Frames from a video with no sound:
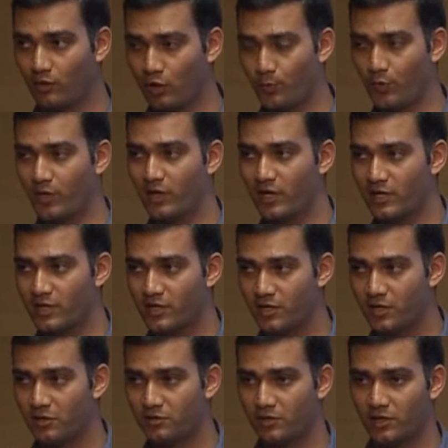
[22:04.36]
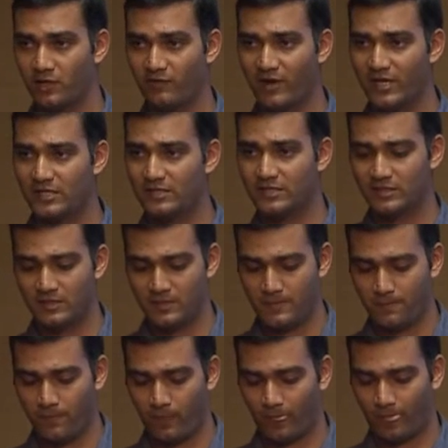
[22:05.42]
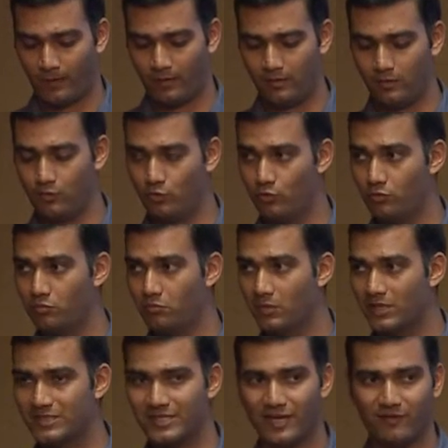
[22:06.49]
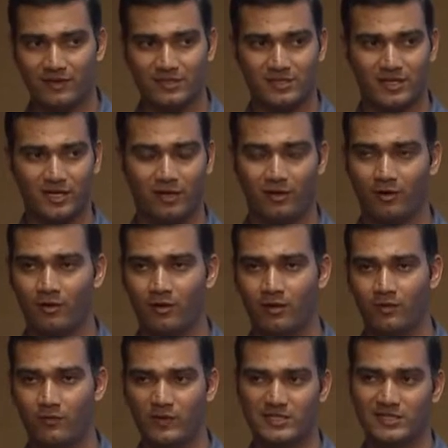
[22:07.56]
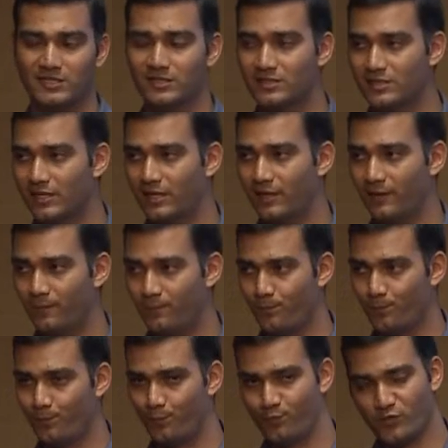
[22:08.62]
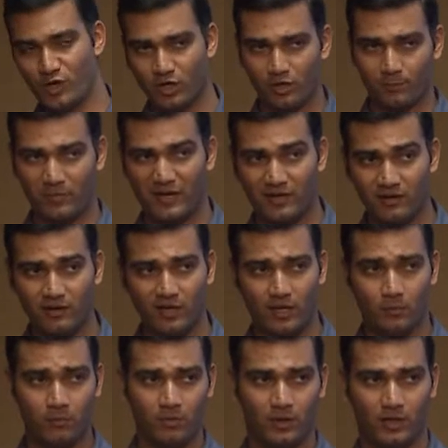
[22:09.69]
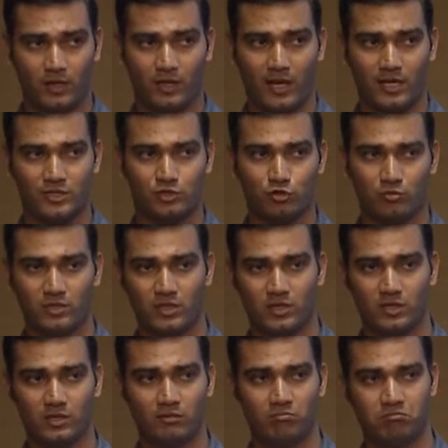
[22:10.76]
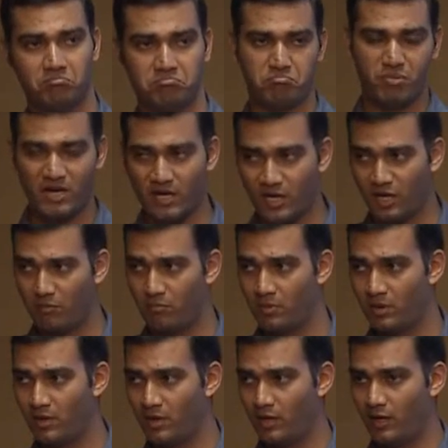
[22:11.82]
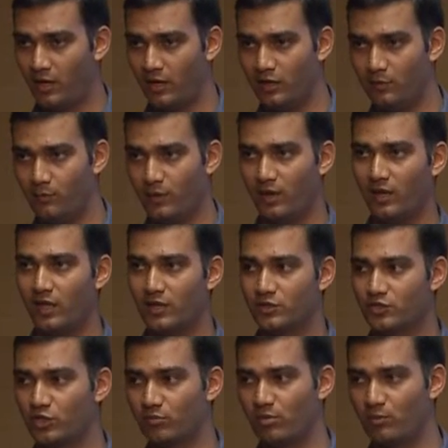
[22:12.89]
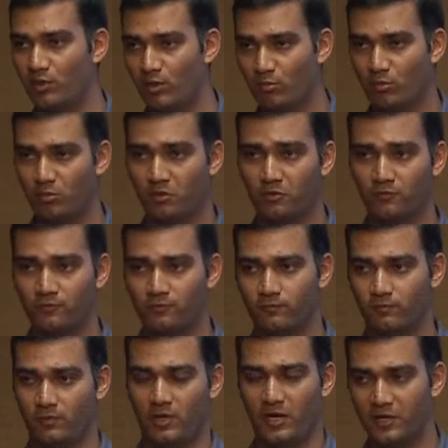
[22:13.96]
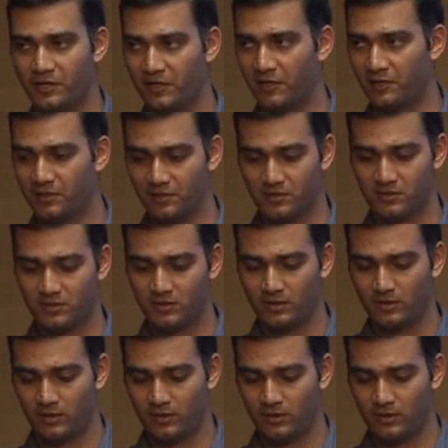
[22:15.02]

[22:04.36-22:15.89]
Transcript: corporate identity on your device, you must have a screen lock, which is, say, not a pattern type. It has to be a pin type. And the pin length should be minimum of 8 characters.